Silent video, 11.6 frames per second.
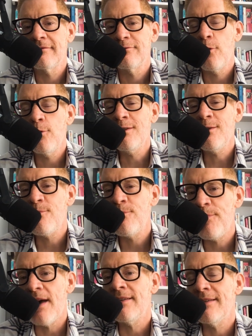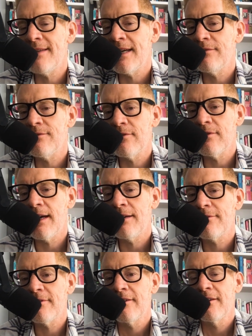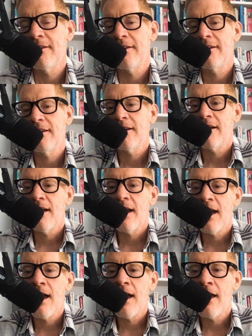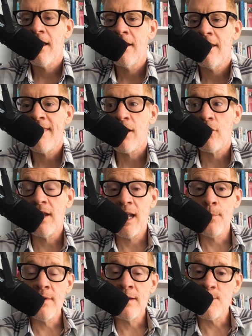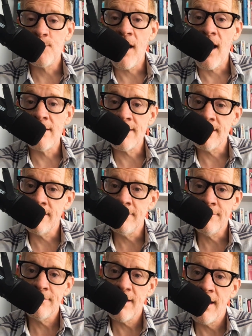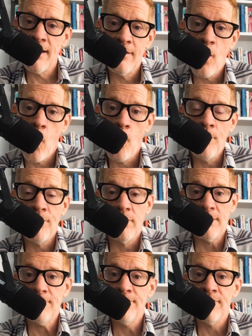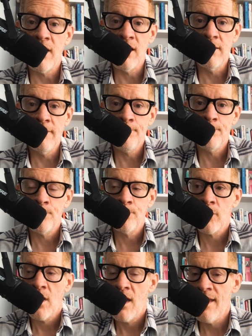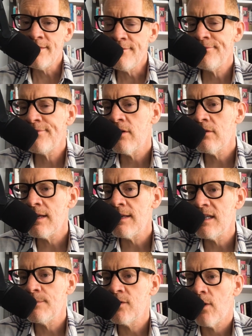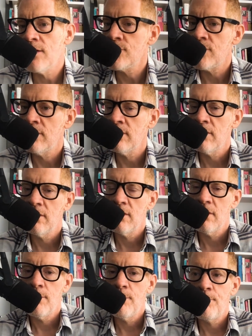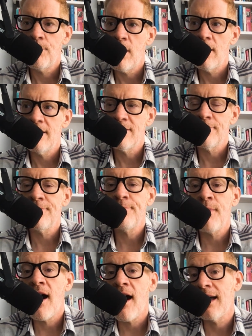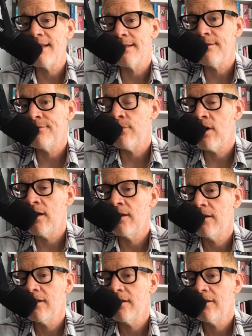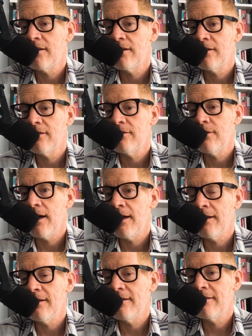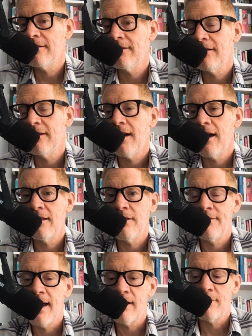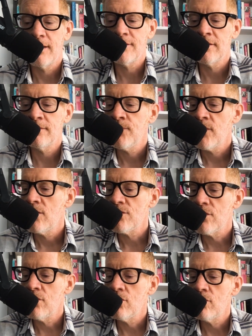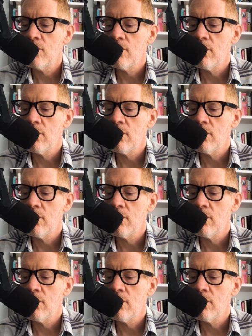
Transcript: What was the best day of your life? And that'll keep things positive and hopefully fun. And that's a fairly deep question, but it's a positive one, right? I love that question. So